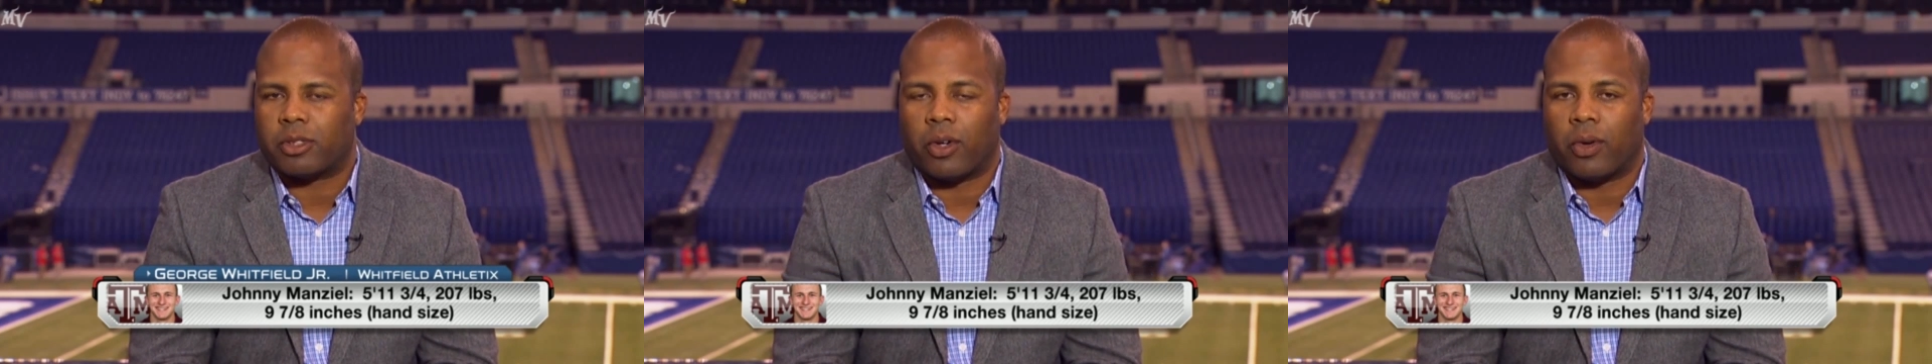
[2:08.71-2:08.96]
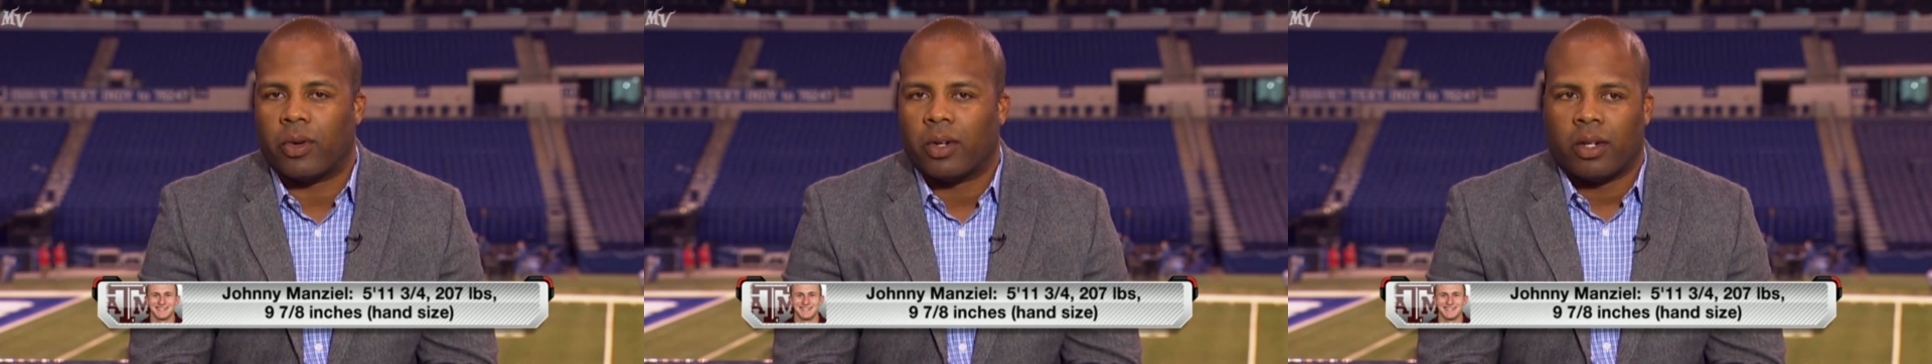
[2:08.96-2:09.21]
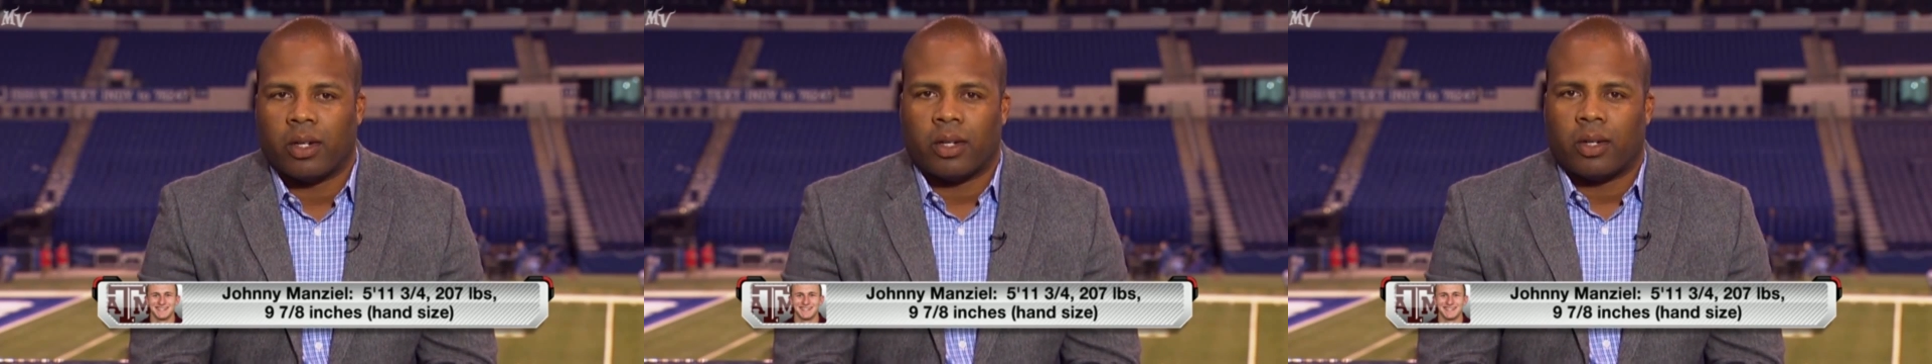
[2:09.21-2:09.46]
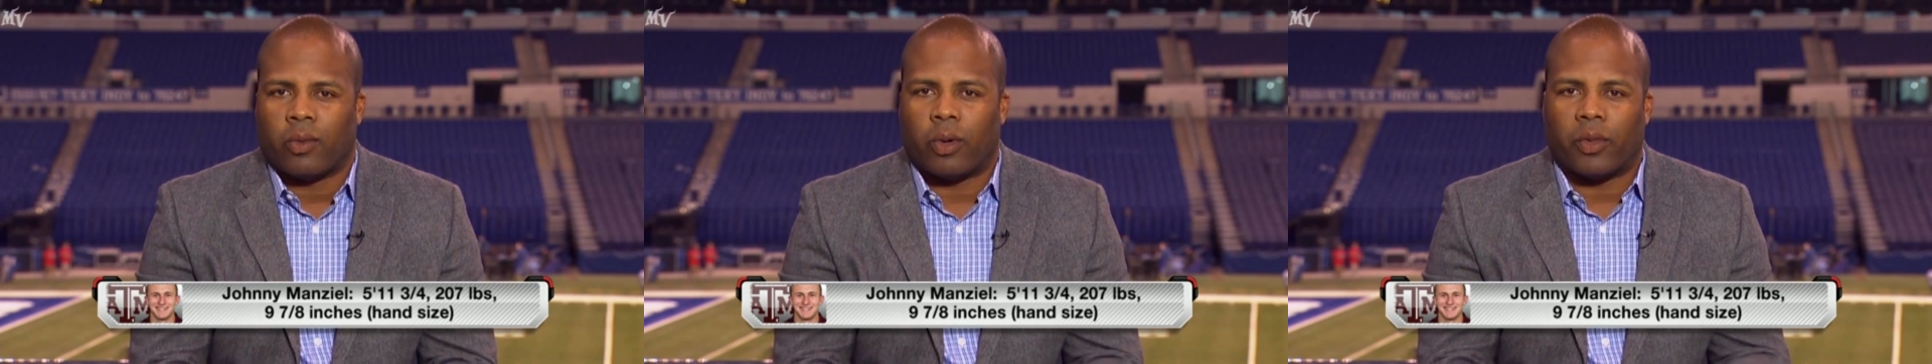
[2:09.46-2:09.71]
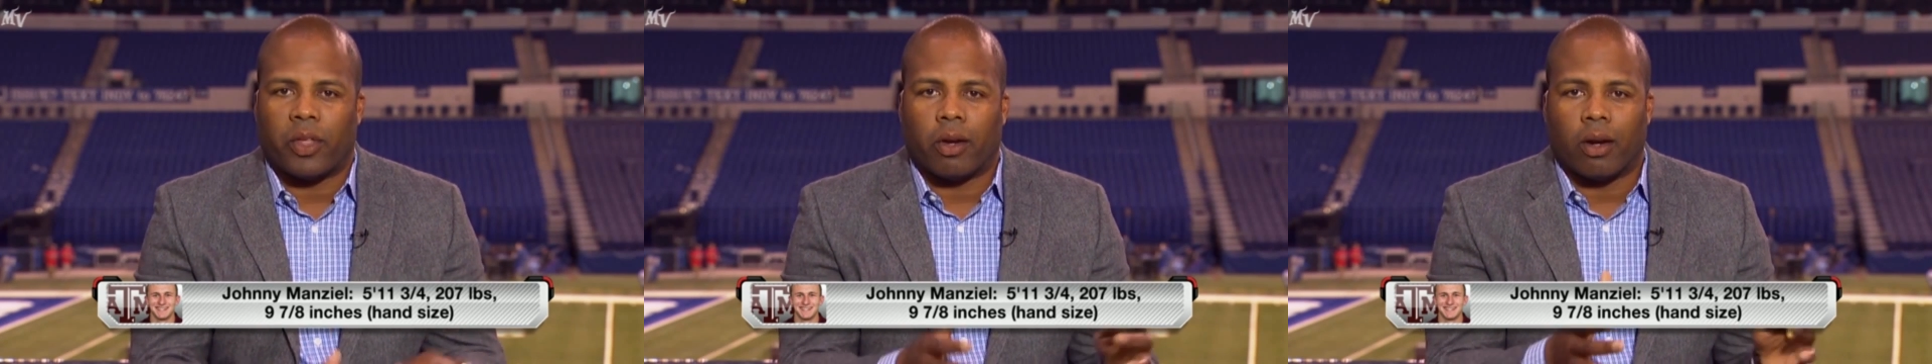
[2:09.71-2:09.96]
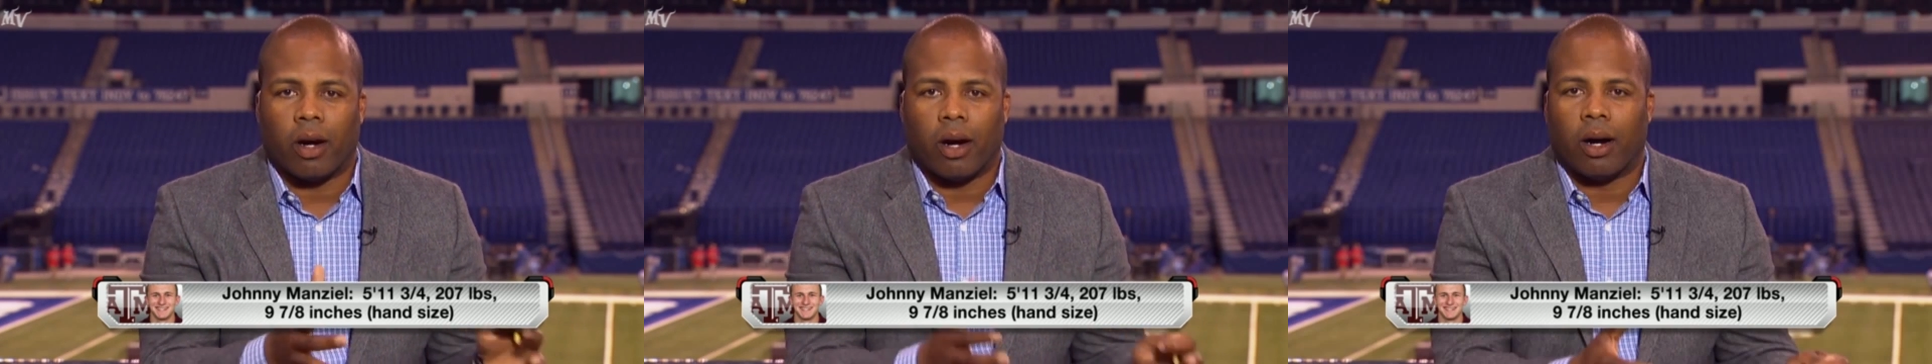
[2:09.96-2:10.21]
So whether
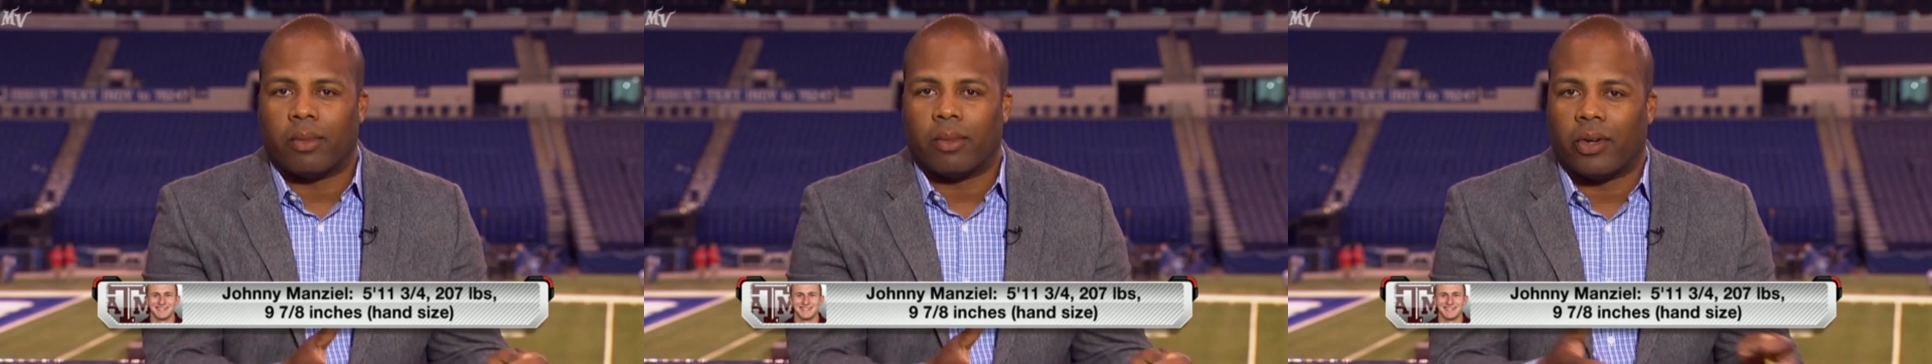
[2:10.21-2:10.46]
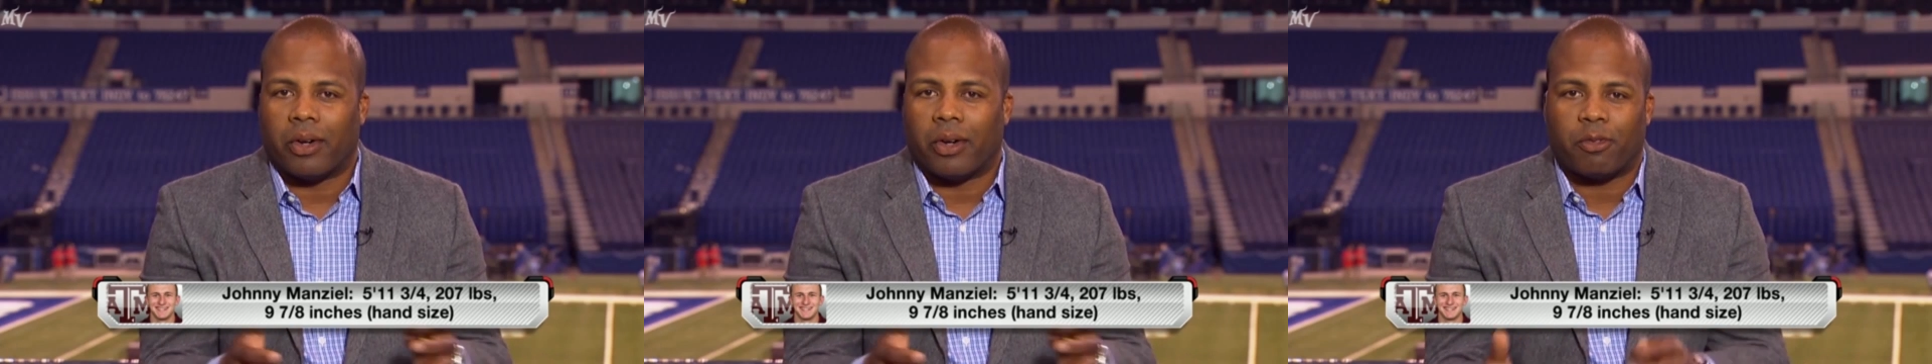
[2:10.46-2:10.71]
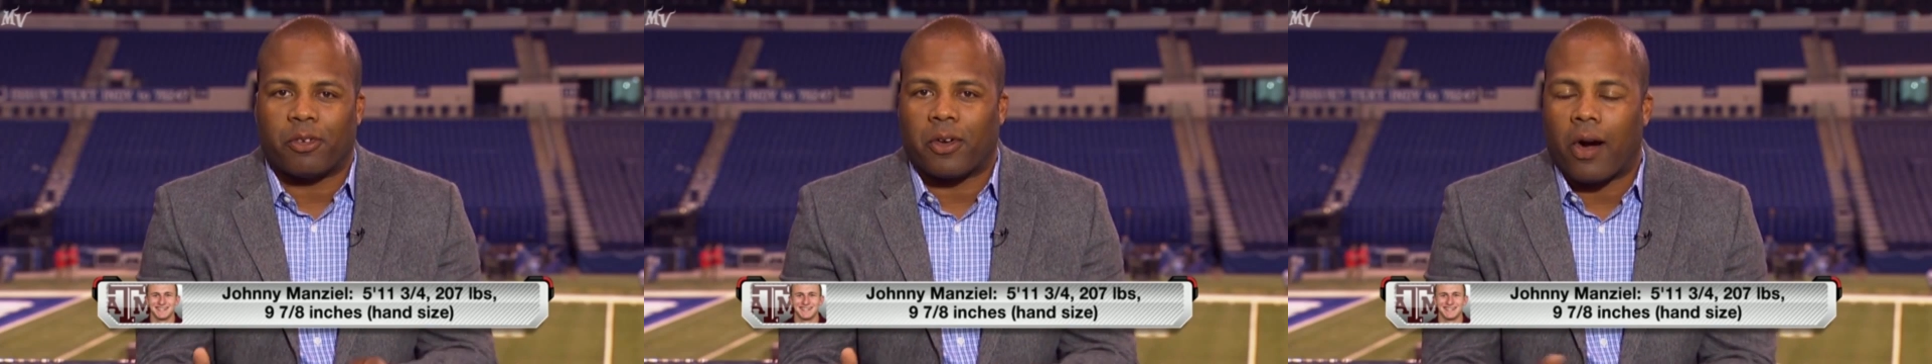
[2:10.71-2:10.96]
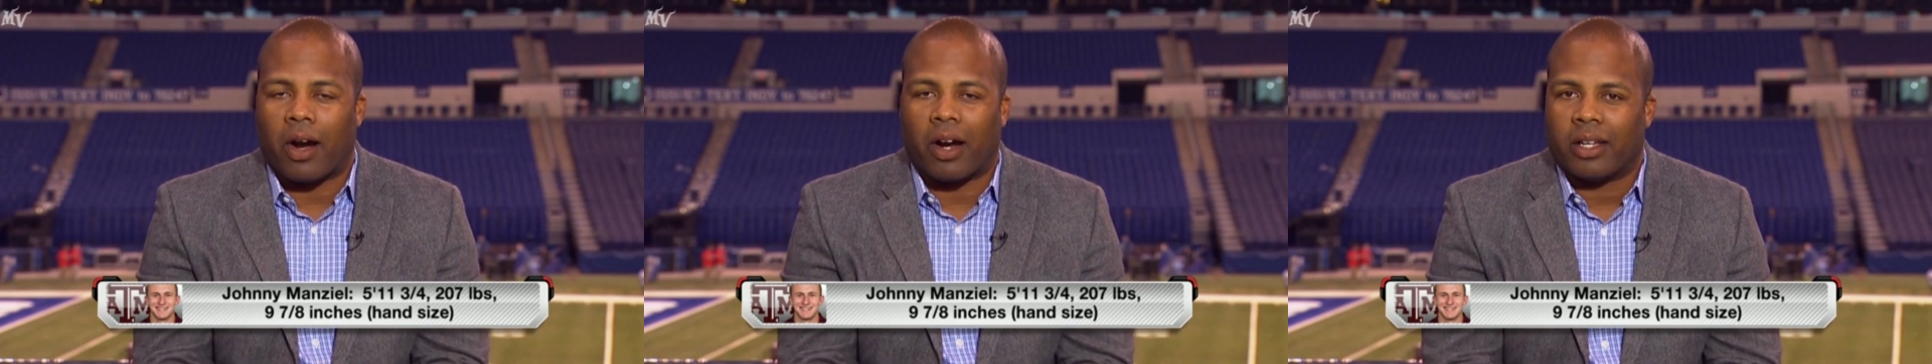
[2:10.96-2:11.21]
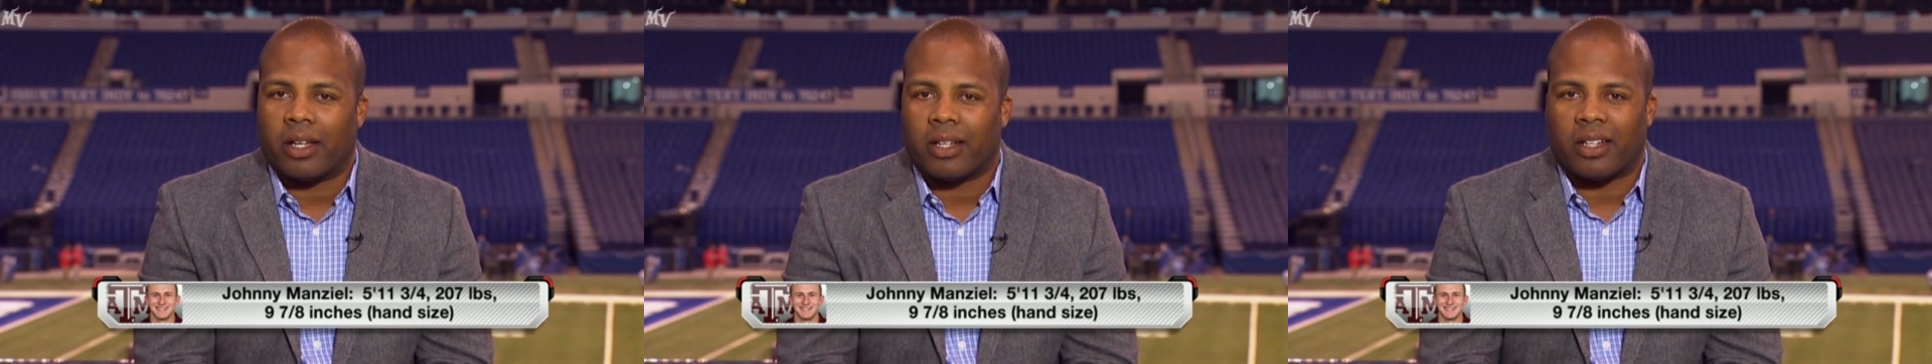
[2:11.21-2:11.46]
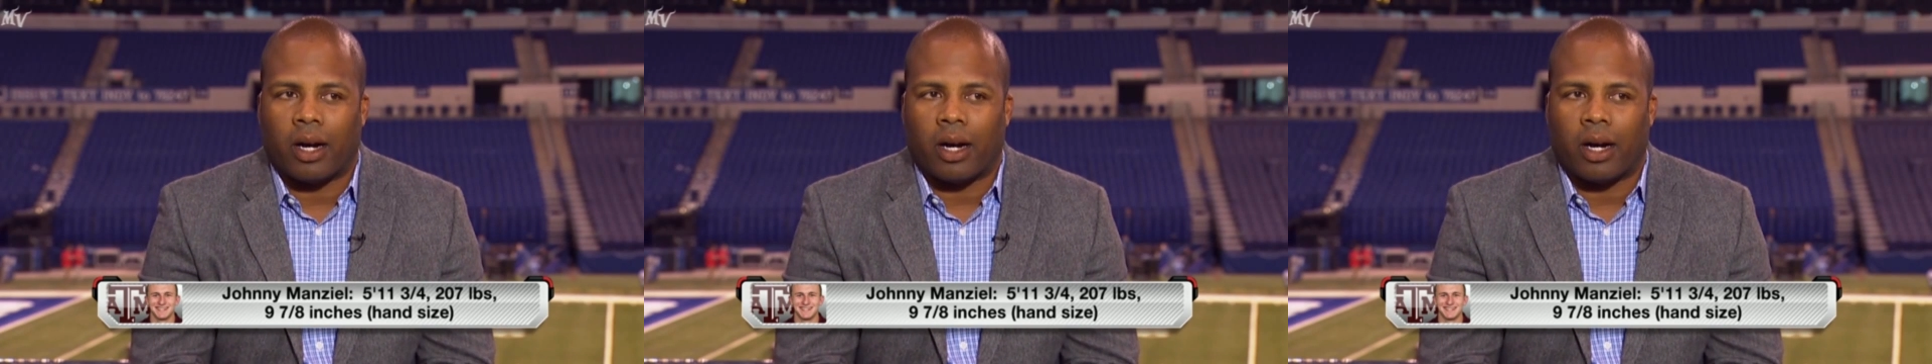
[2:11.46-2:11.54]
you're a Hummer or a Ferrari,